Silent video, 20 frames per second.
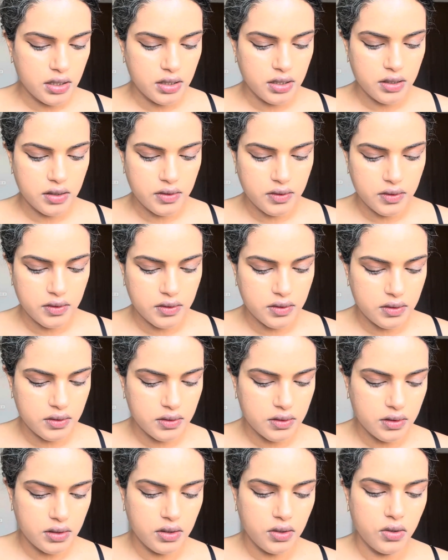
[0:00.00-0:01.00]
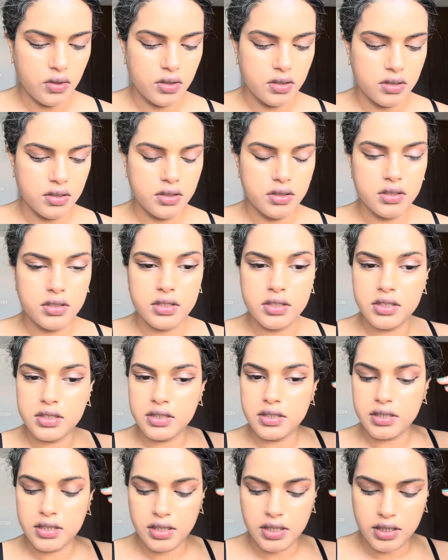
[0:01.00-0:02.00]
on this
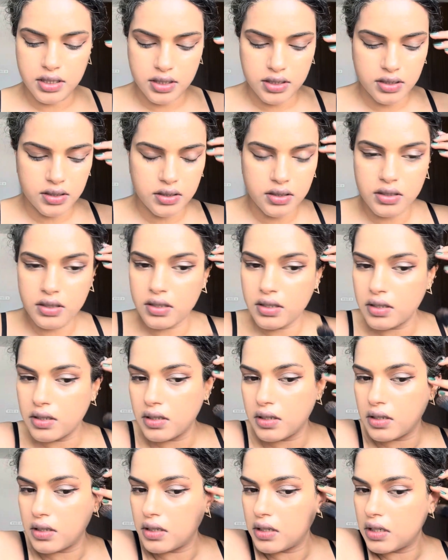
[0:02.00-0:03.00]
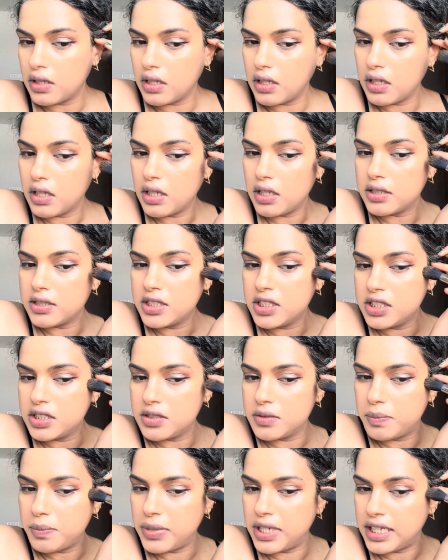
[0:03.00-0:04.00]
and
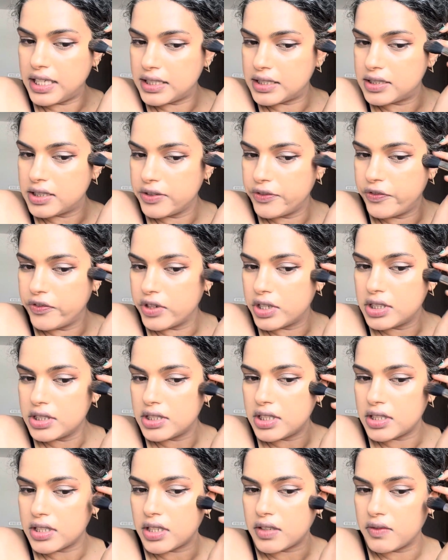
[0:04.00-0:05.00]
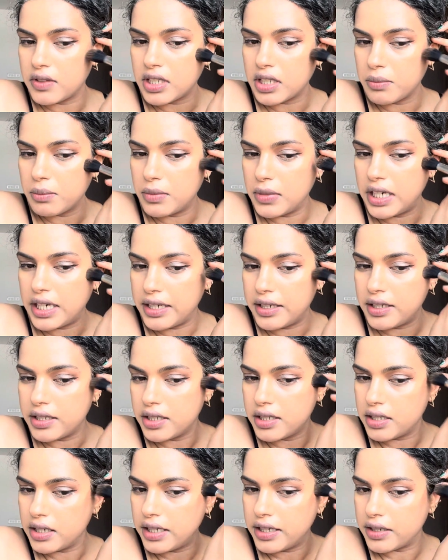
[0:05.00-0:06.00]
just place it first, and then we can blend
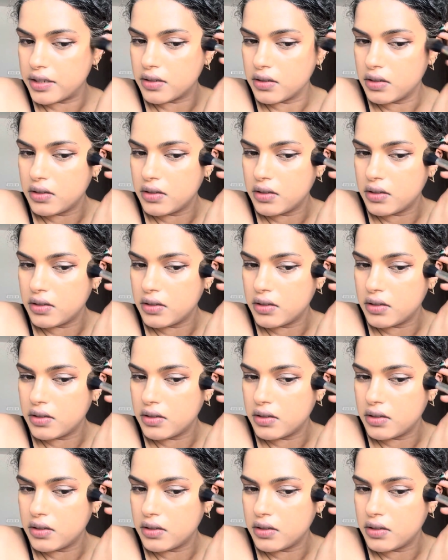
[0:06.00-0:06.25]
it later.